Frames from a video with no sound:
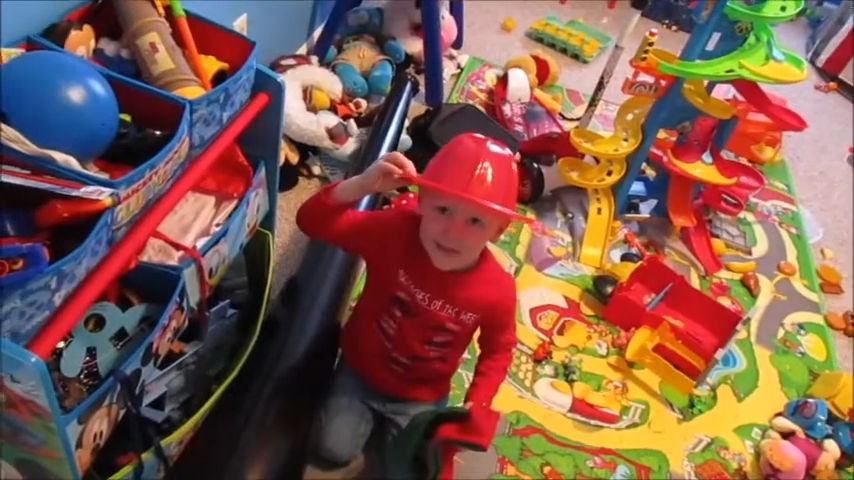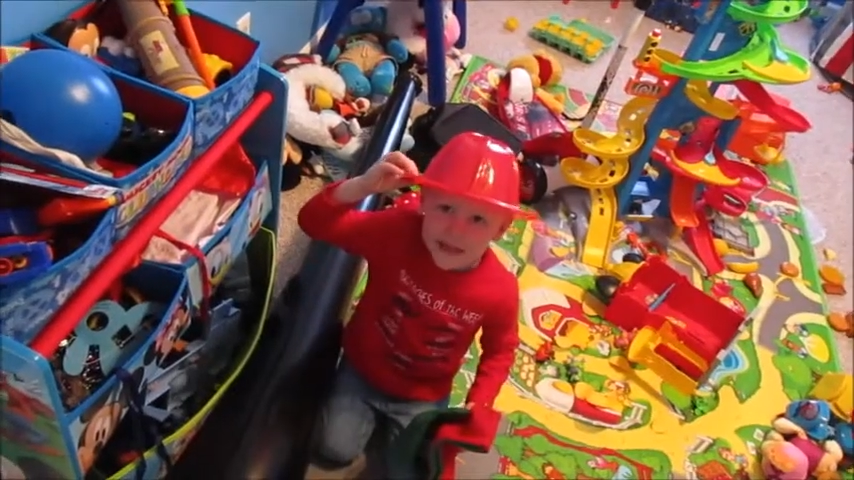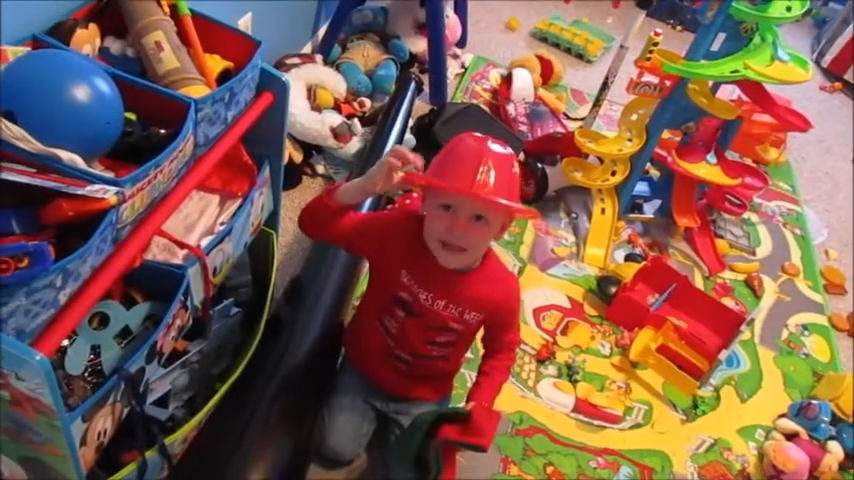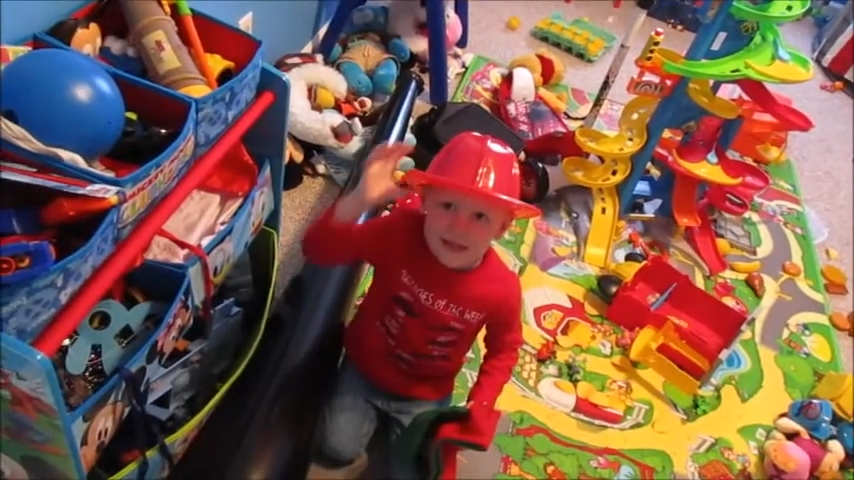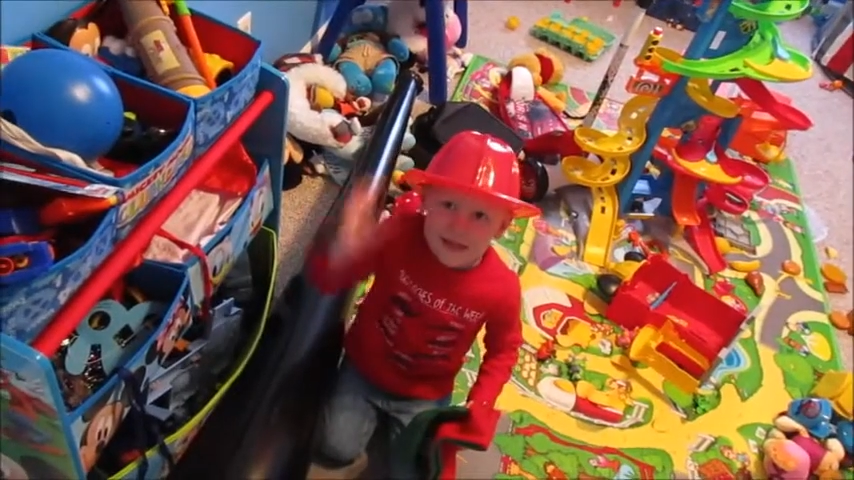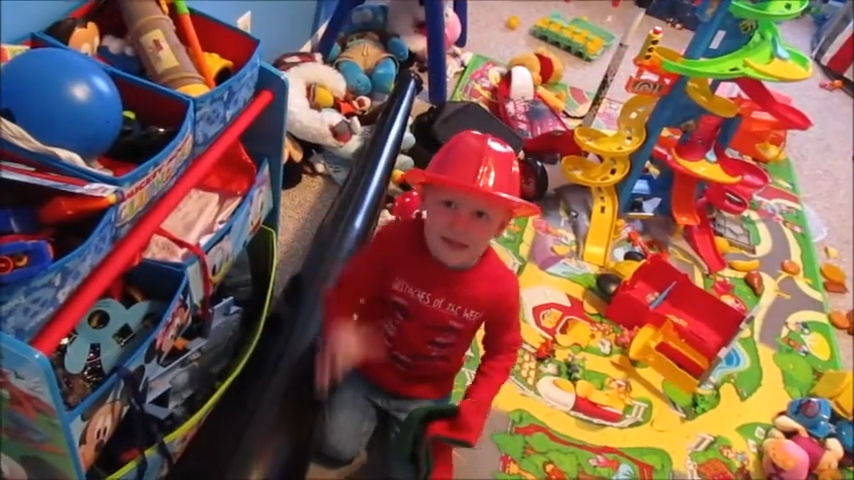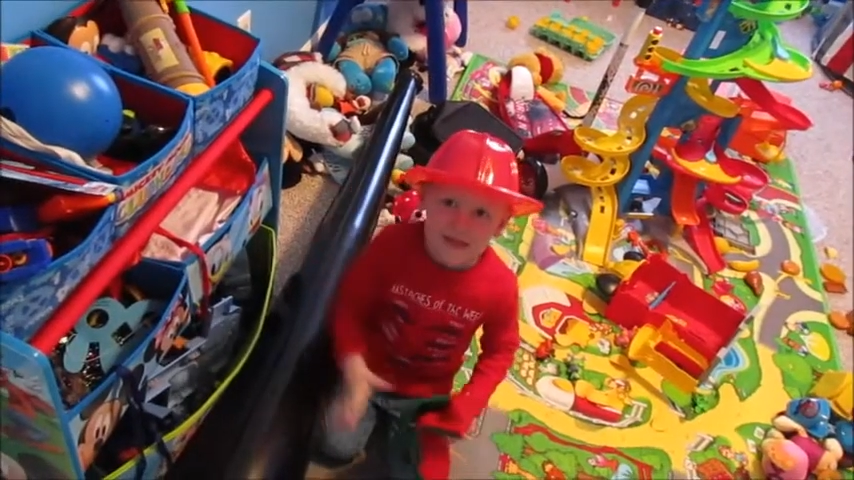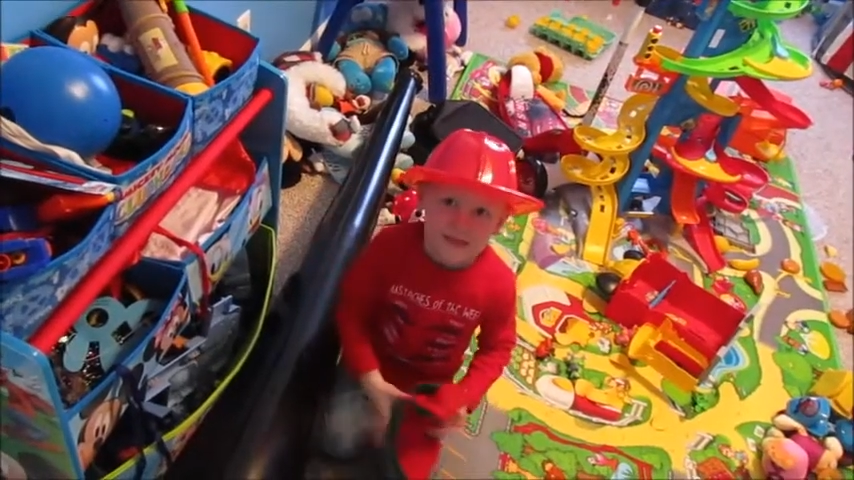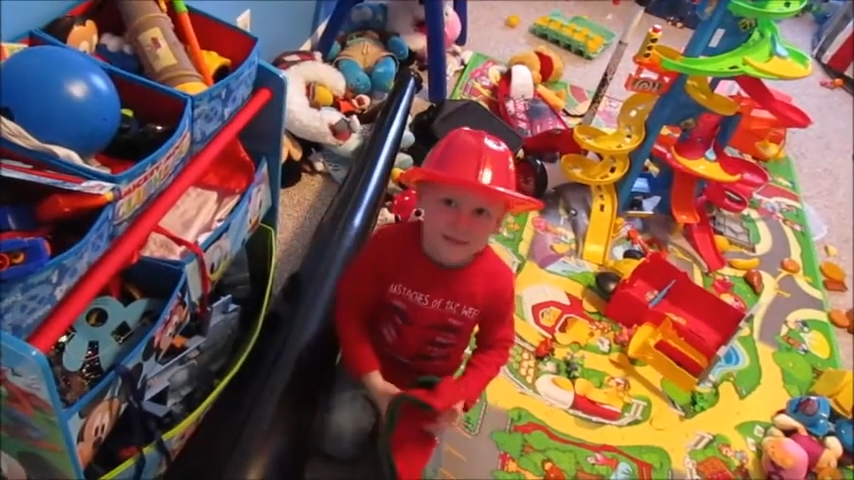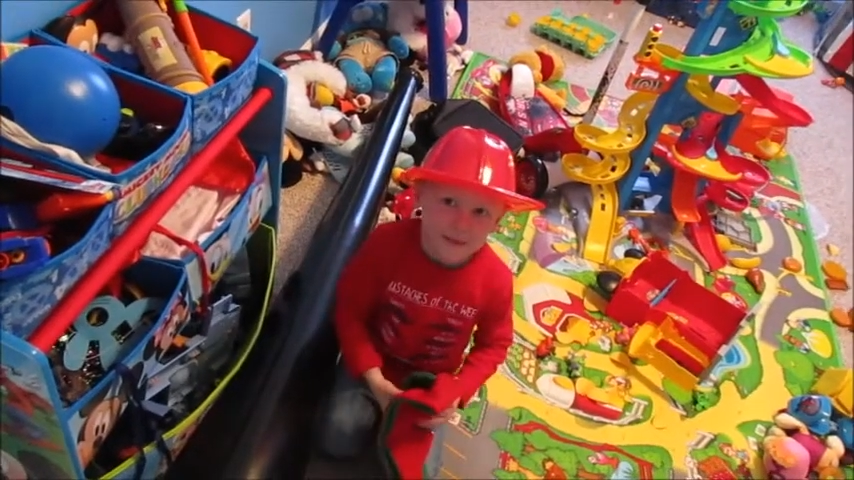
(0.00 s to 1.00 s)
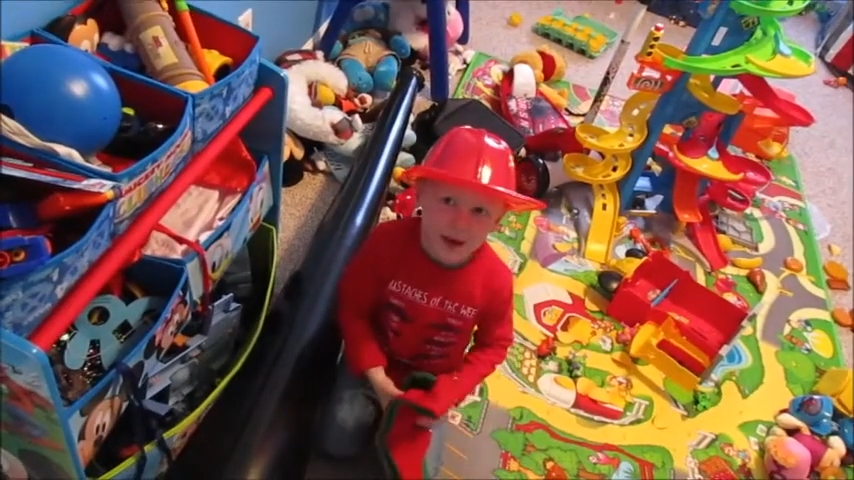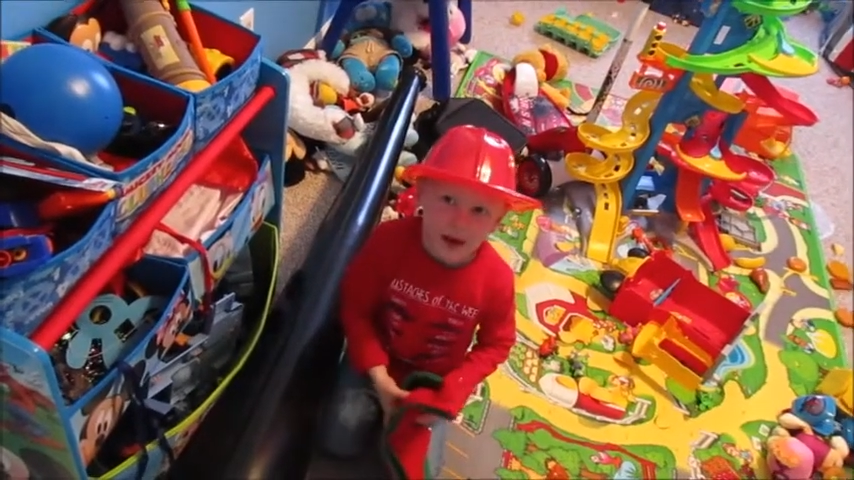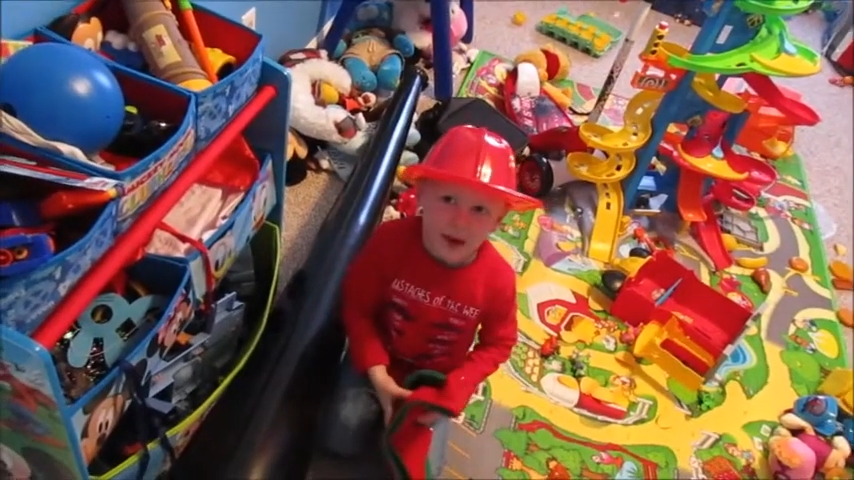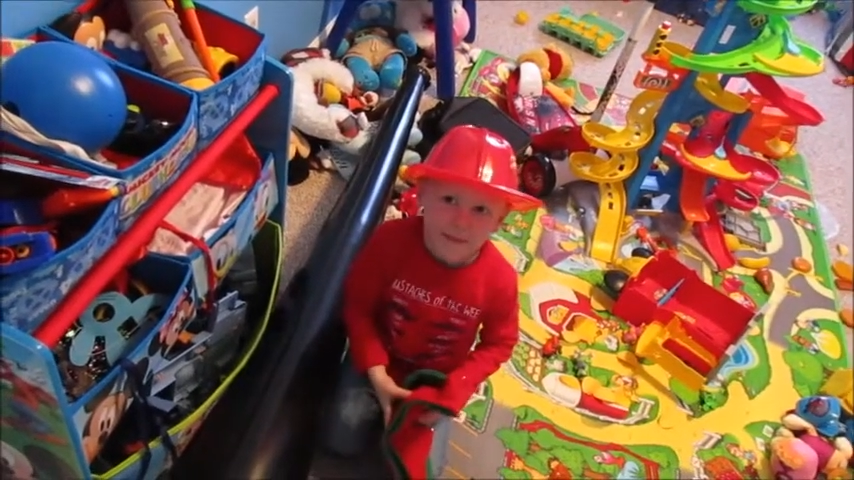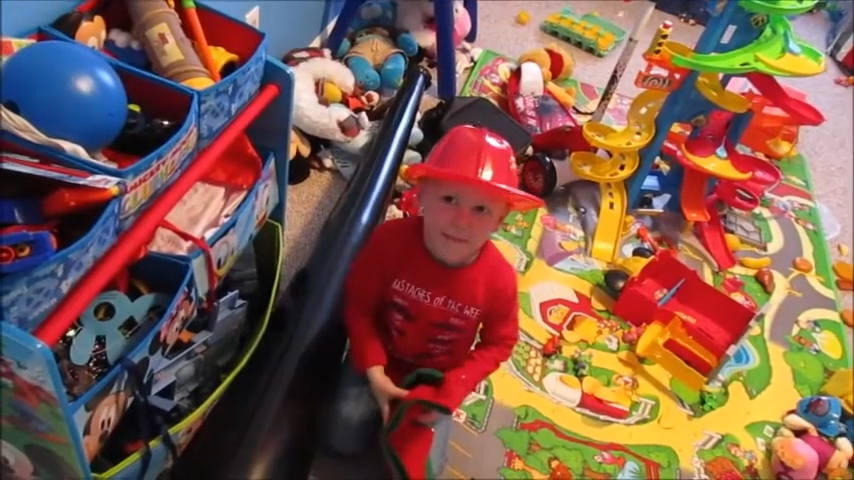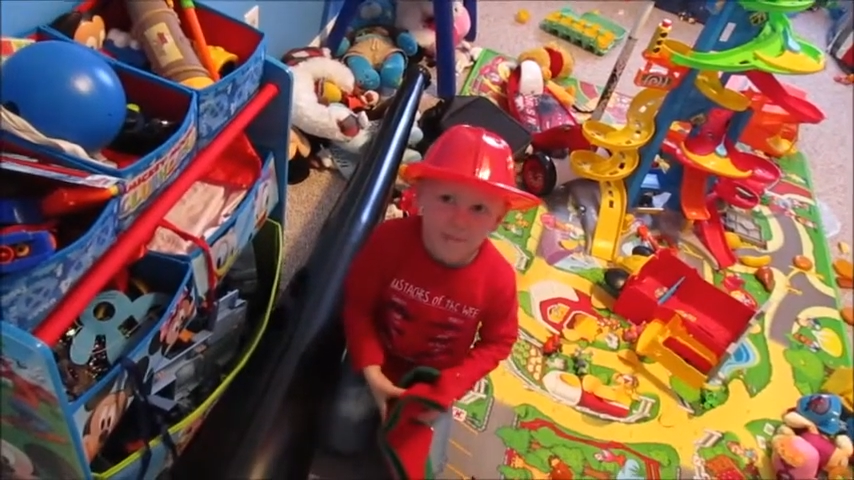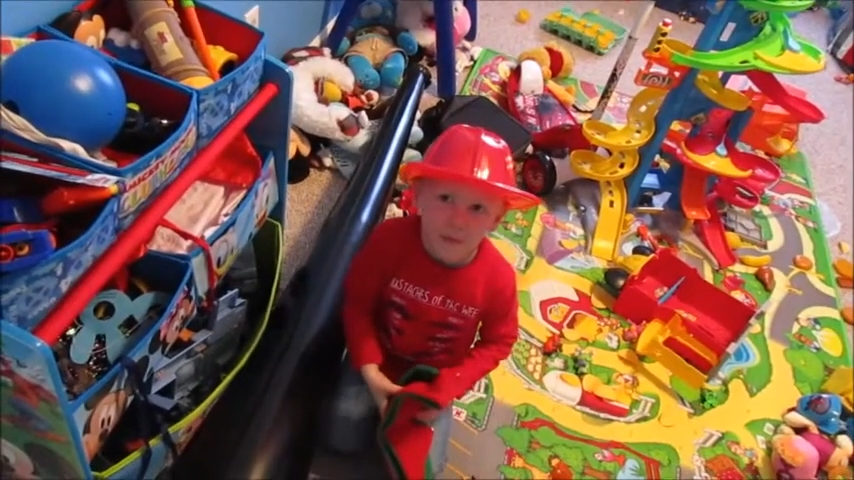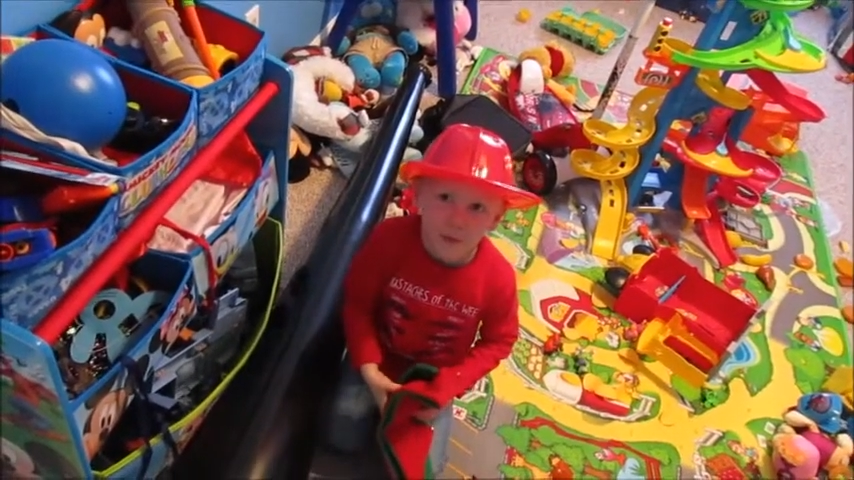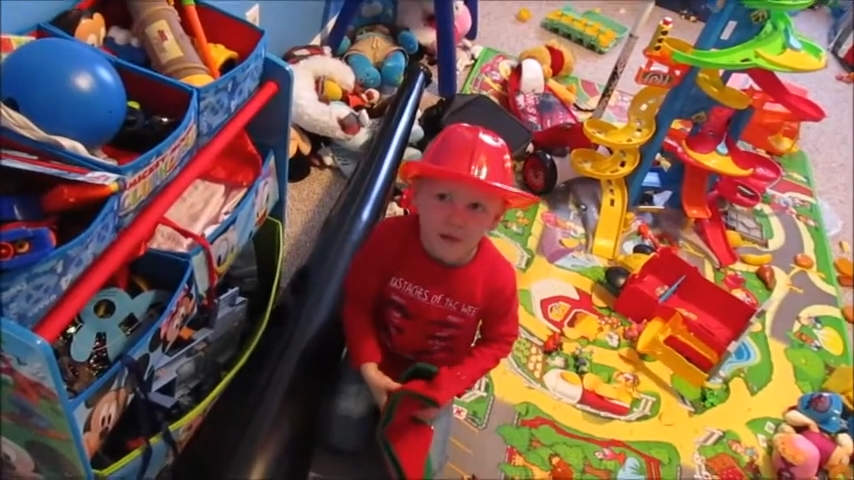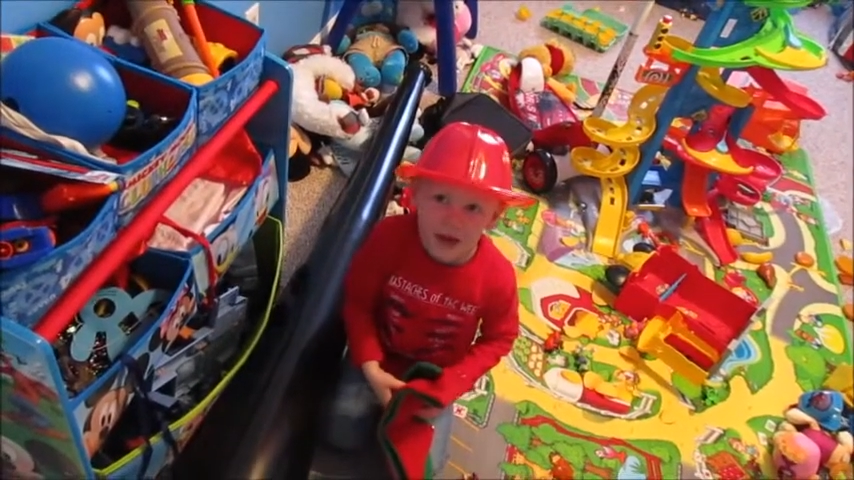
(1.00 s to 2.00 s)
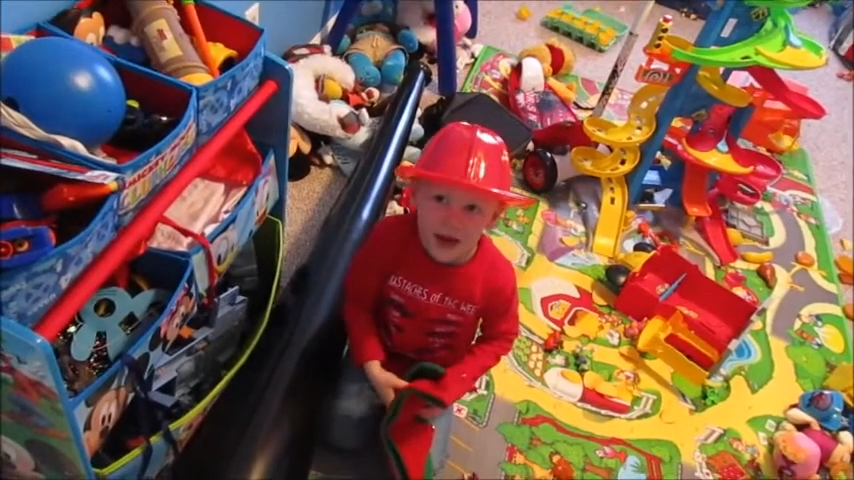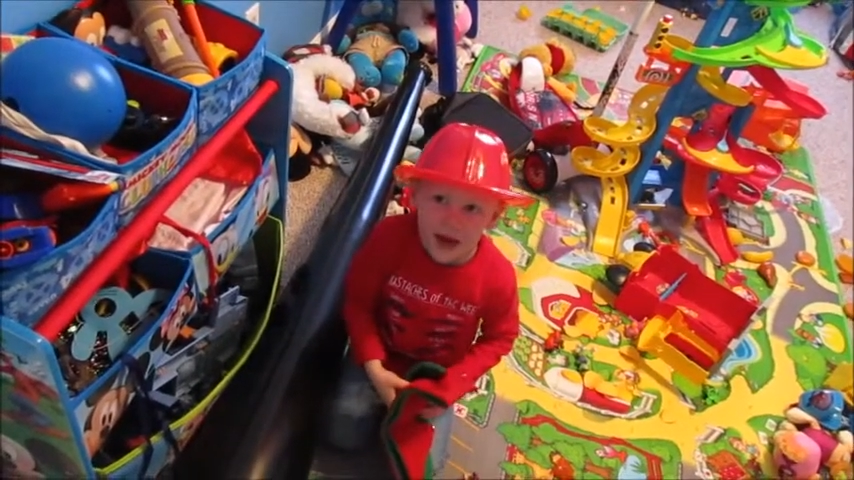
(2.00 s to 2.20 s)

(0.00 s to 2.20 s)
This is my bowling cap.